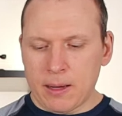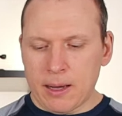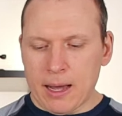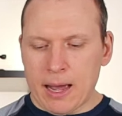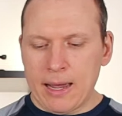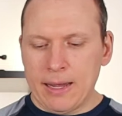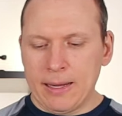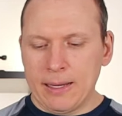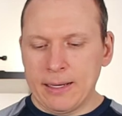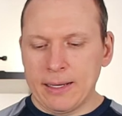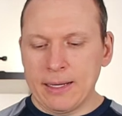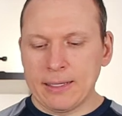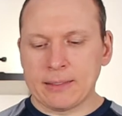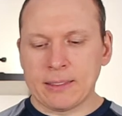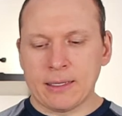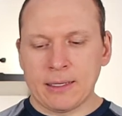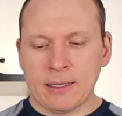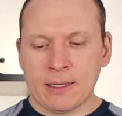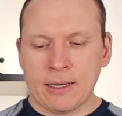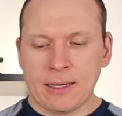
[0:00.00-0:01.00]
I less
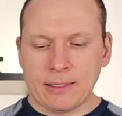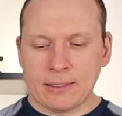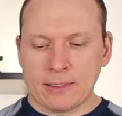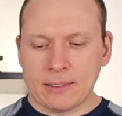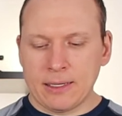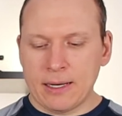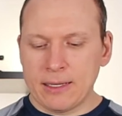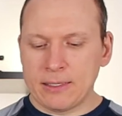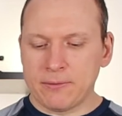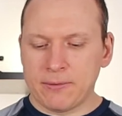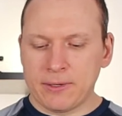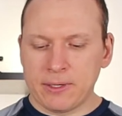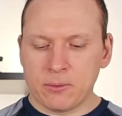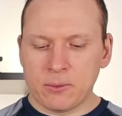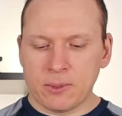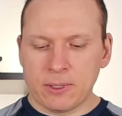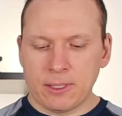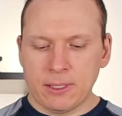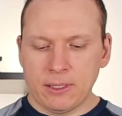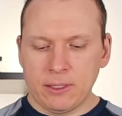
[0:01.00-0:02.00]
and less
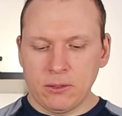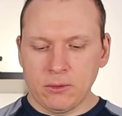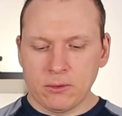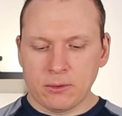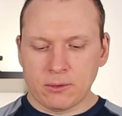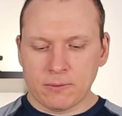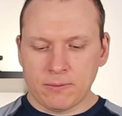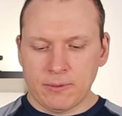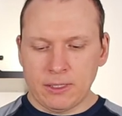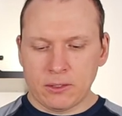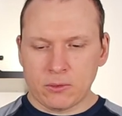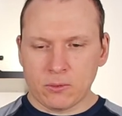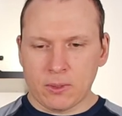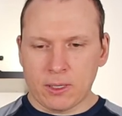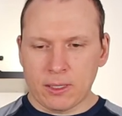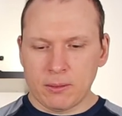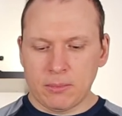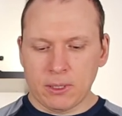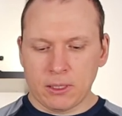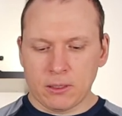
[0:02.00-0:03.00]
frequently use this
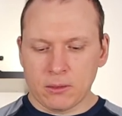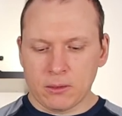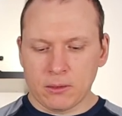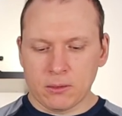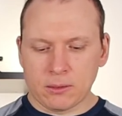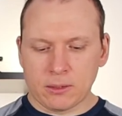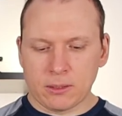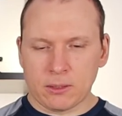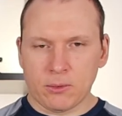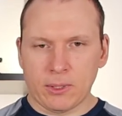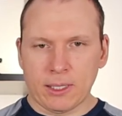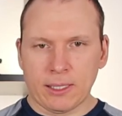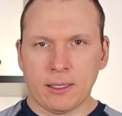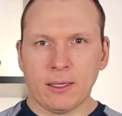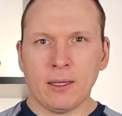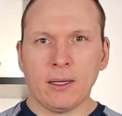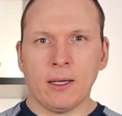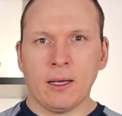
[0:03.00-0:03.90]
one because, well,